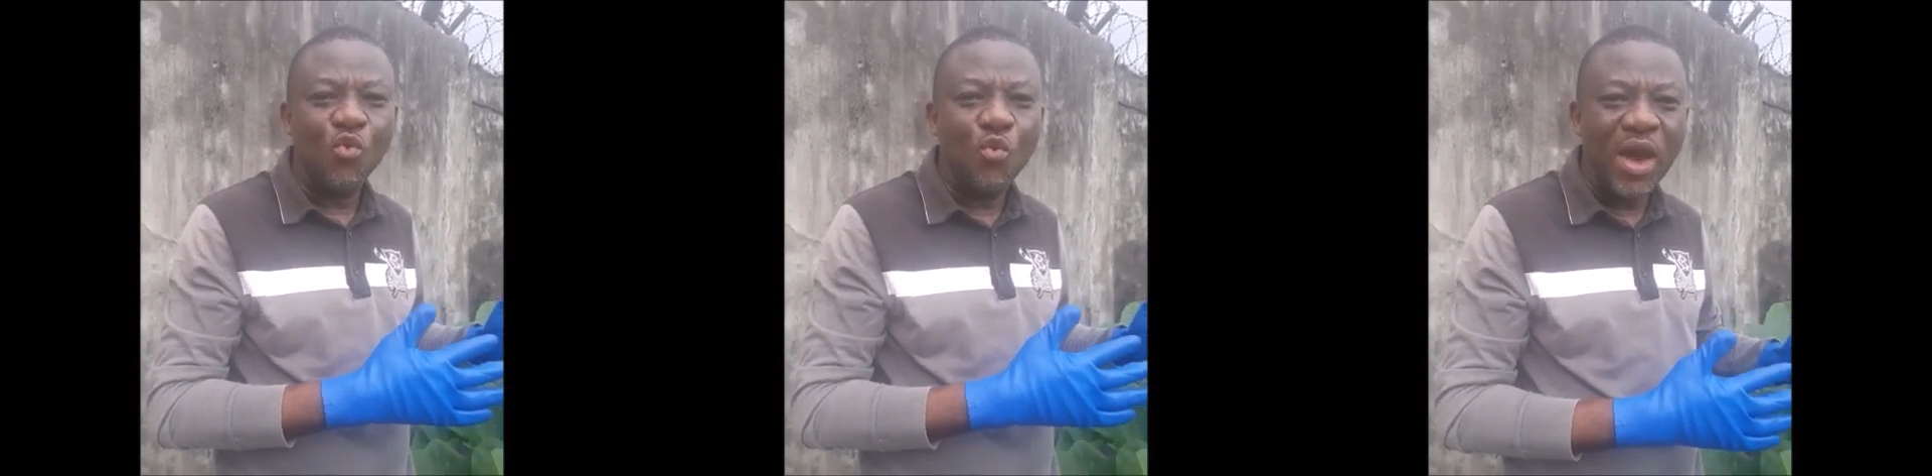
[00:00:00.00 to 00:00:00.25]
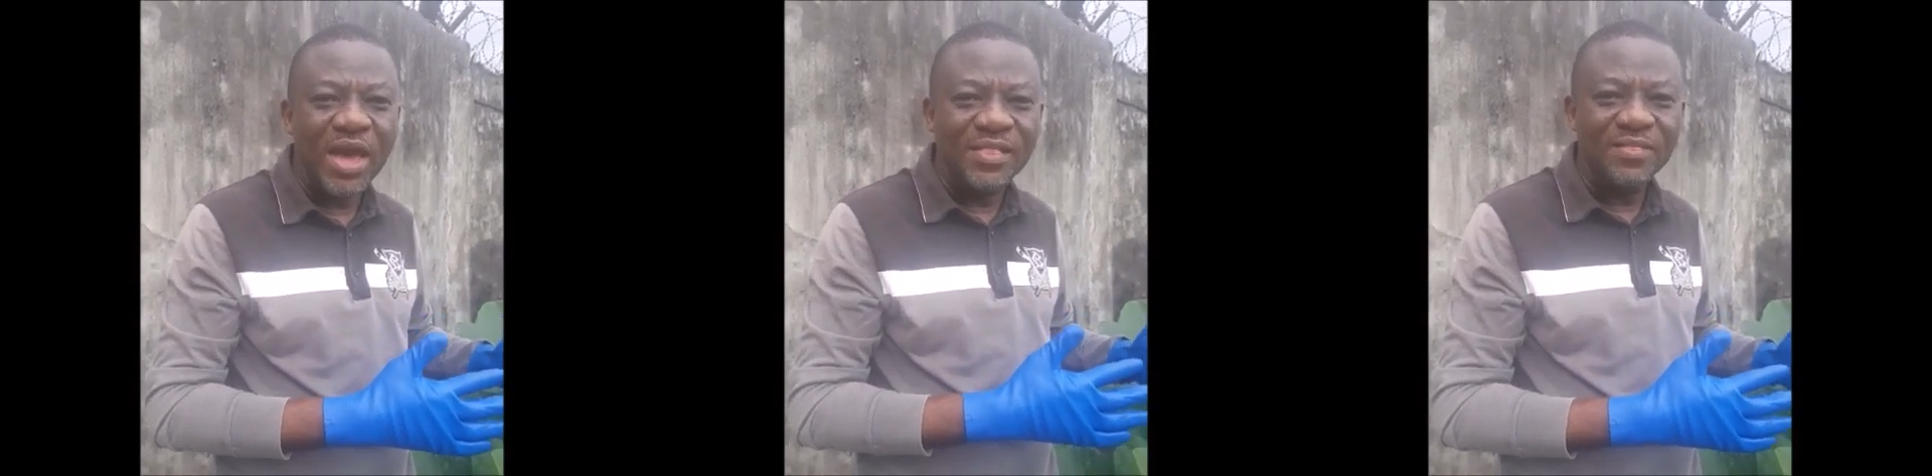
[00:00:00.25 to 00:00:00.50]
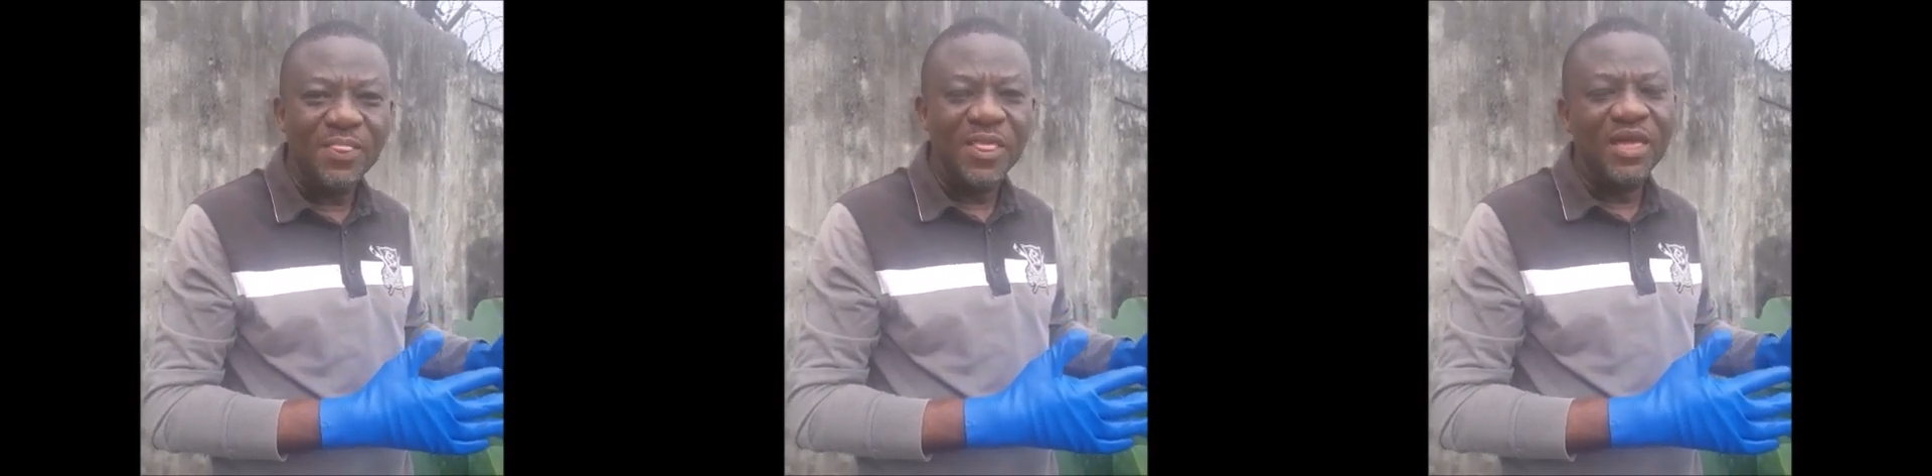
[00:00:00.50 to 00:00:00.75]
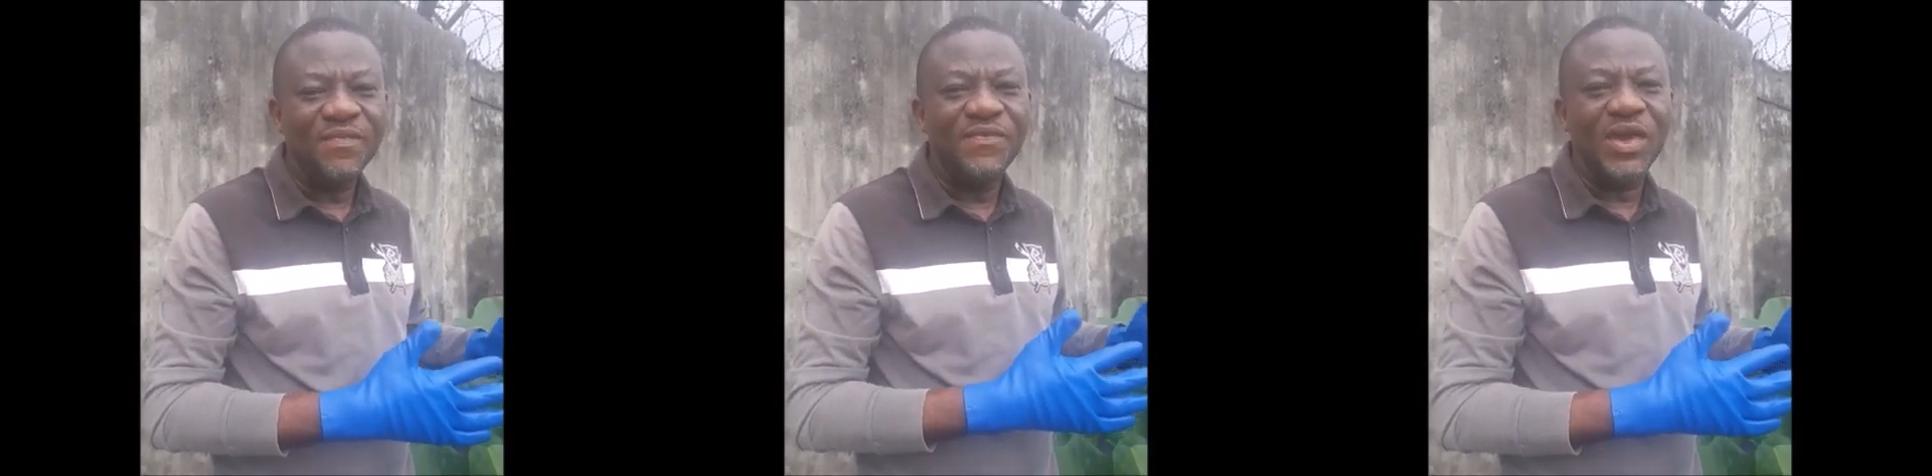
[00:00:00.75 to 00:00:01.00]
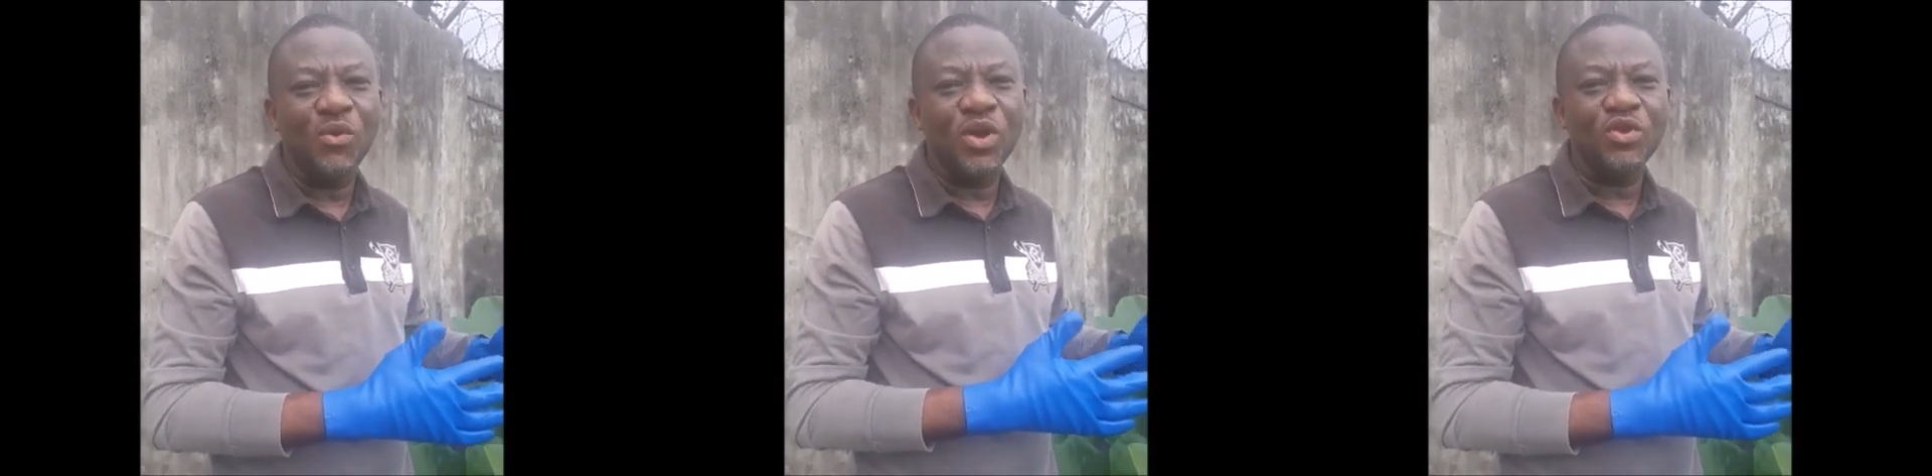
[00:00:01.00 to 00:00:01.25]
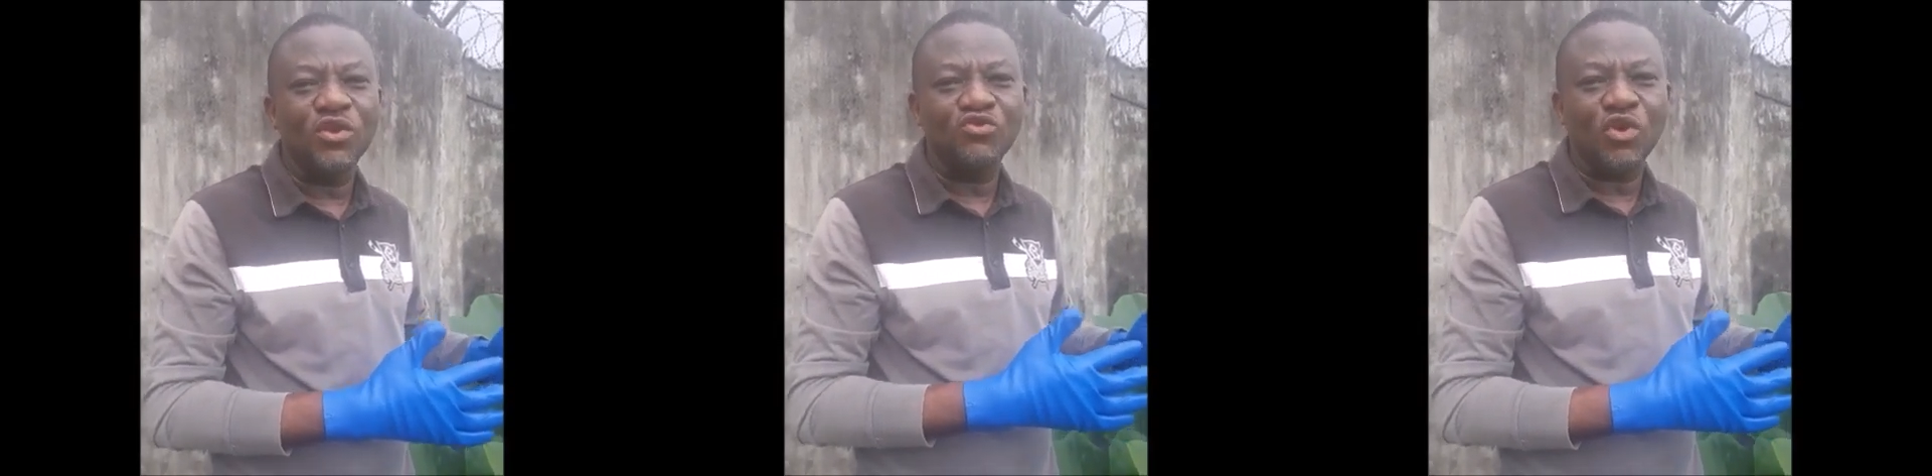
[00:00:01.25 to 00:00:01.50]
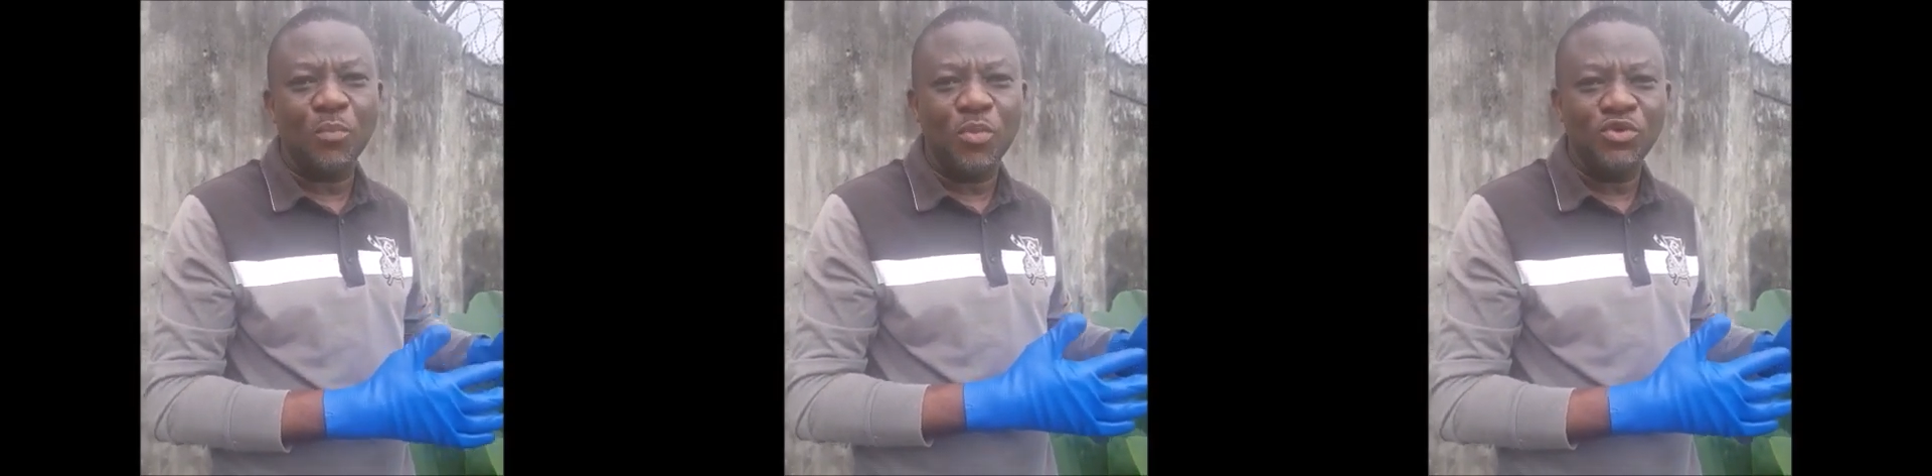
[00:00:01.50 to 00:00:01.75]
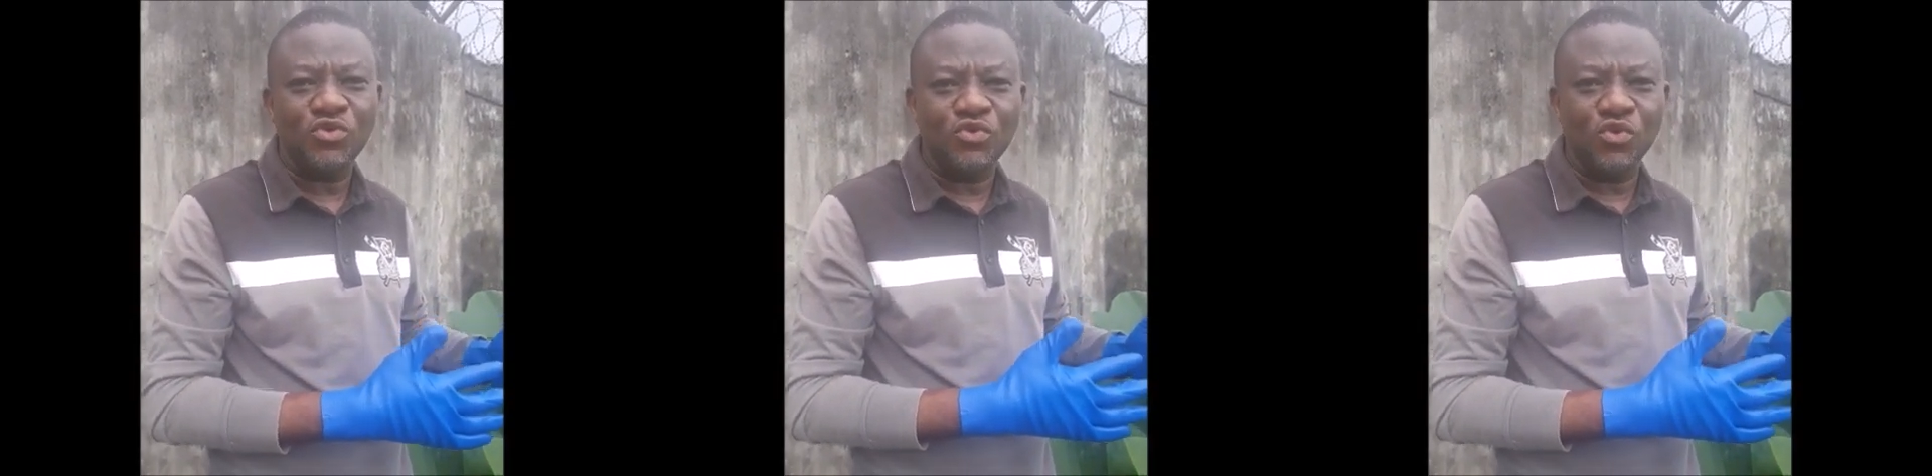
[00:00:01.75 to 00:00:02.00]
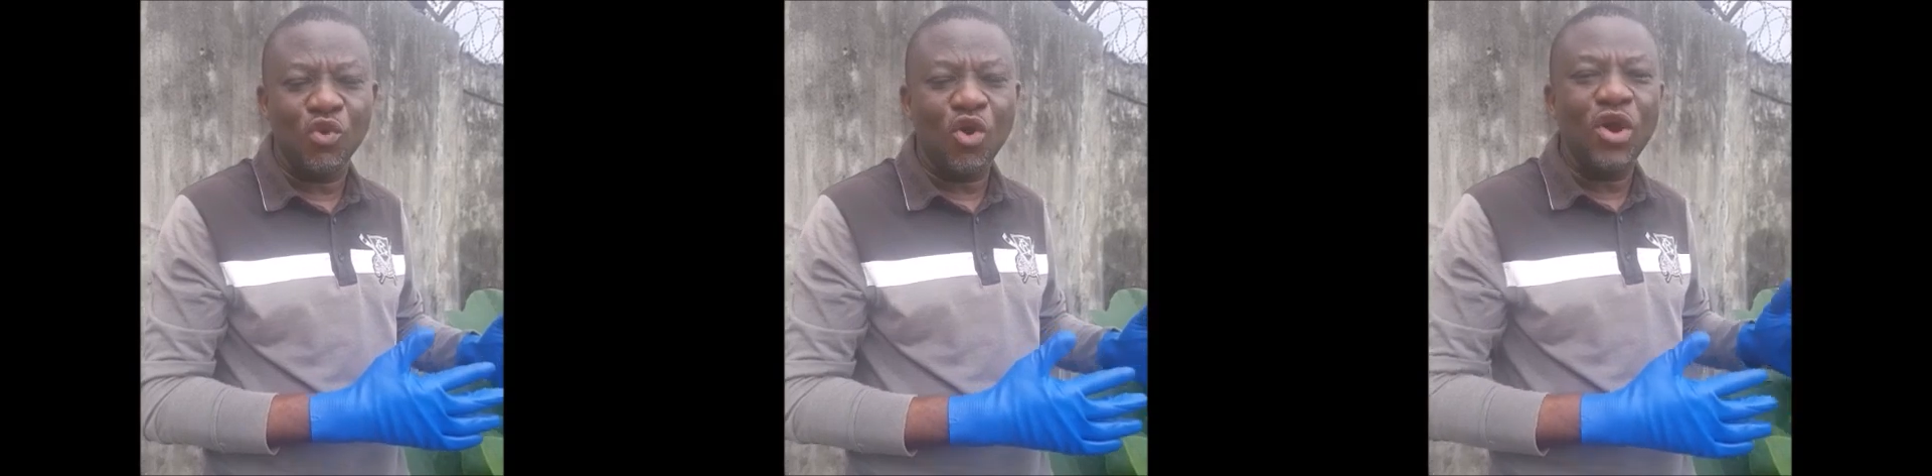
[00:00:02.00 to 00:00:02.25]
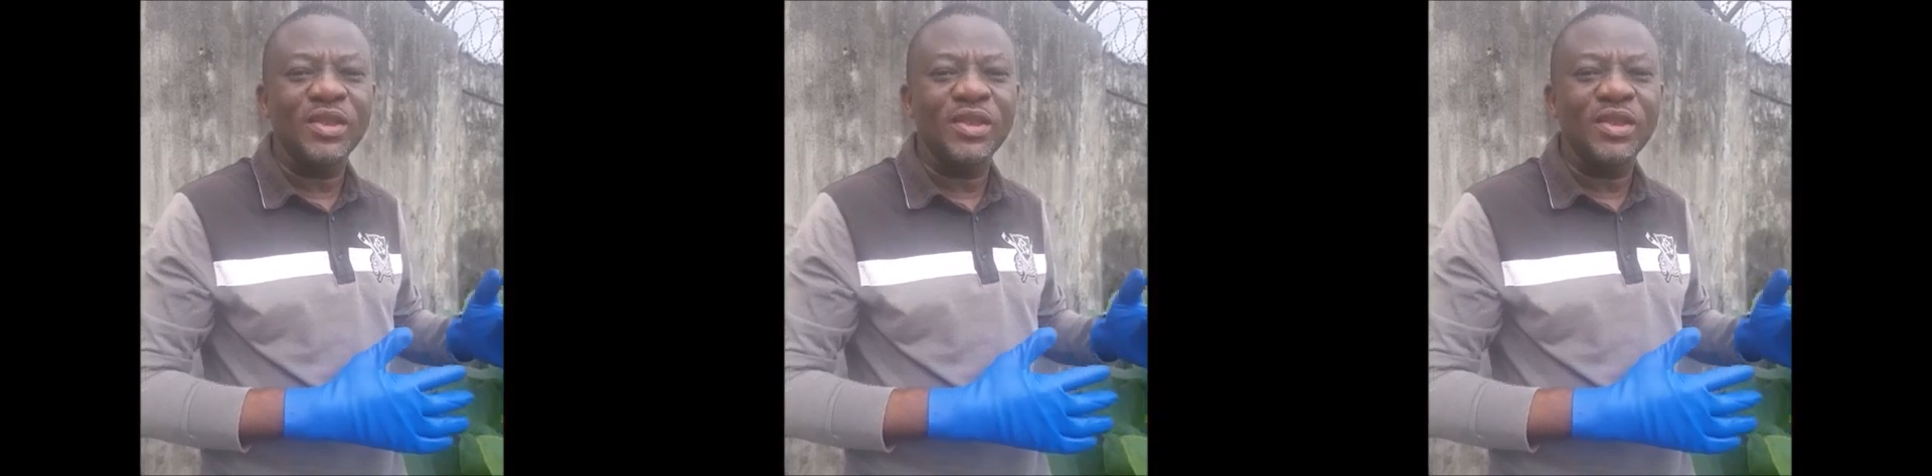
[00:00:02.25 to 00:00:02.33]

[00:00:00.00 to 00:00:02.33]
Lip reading: when they were not supposed to,